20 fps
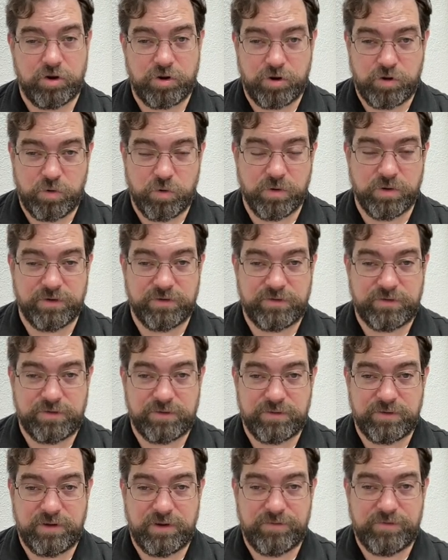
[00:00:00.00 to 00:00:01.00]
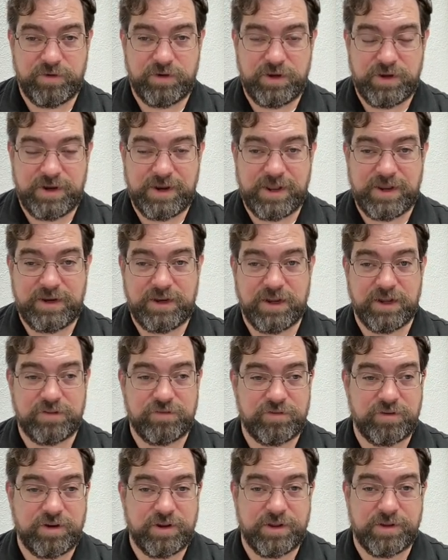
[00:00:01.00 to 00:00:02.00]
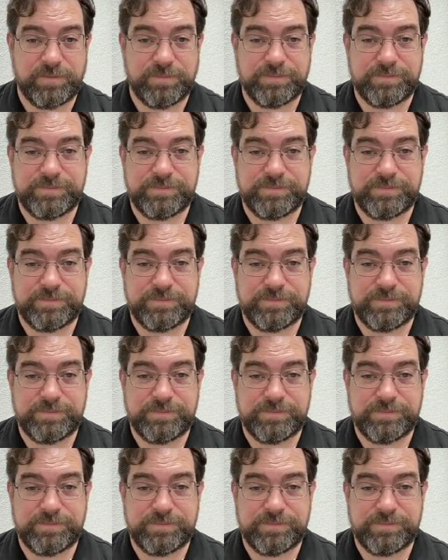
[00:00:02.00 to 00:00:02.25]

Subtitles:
course if you need any extra help.